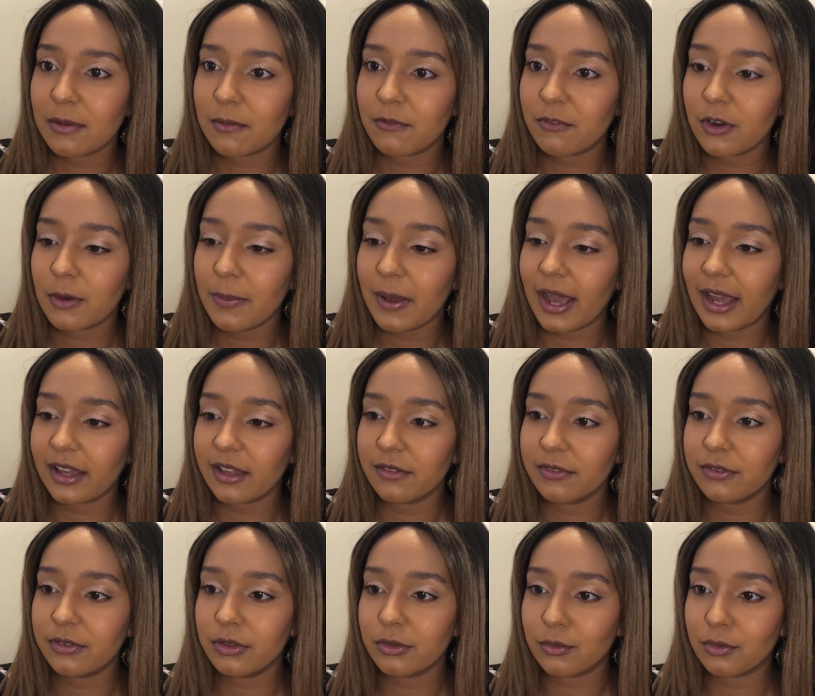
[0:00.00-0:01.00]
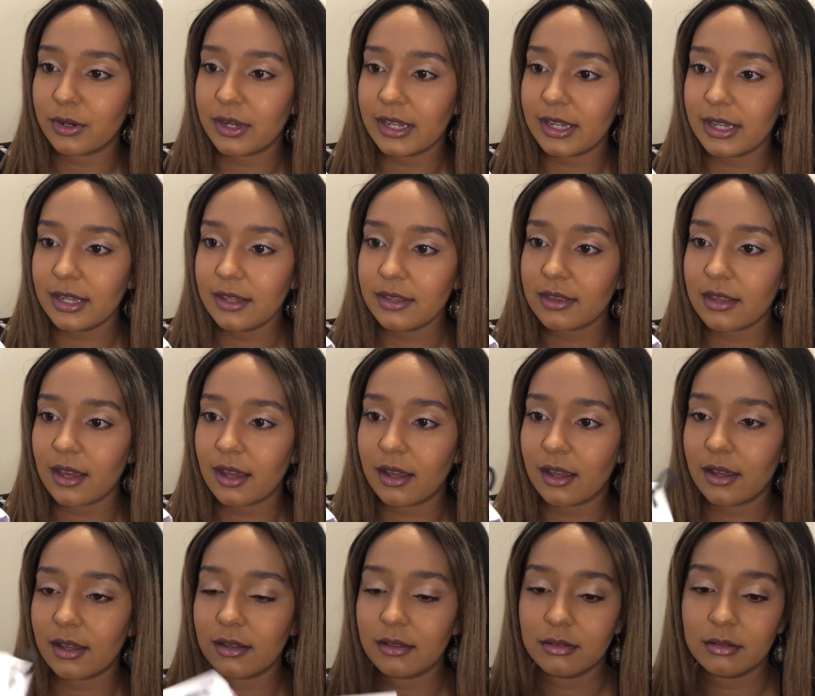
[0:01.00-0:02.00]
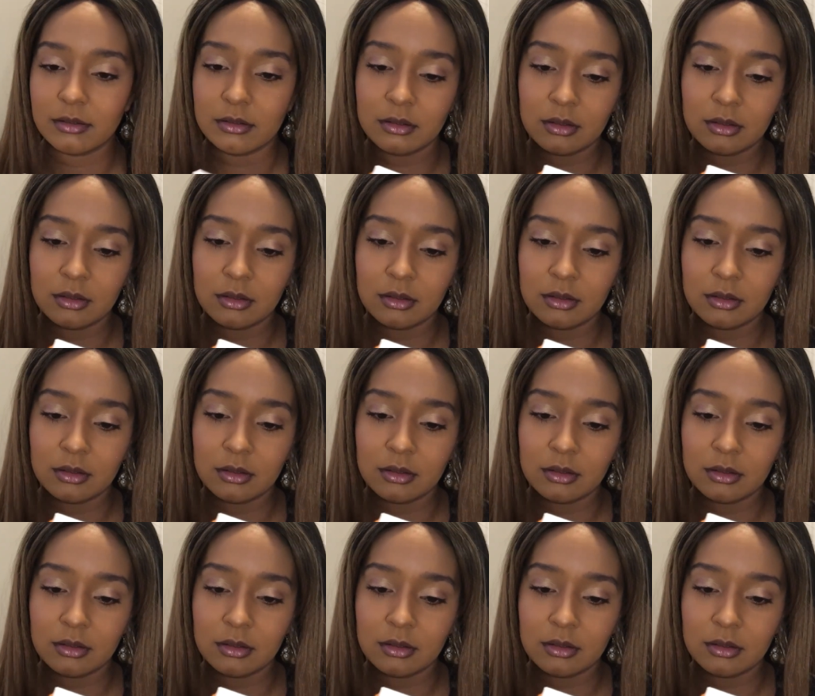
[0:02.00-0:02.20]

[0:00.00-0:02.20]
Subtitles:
For a pack of 3, they're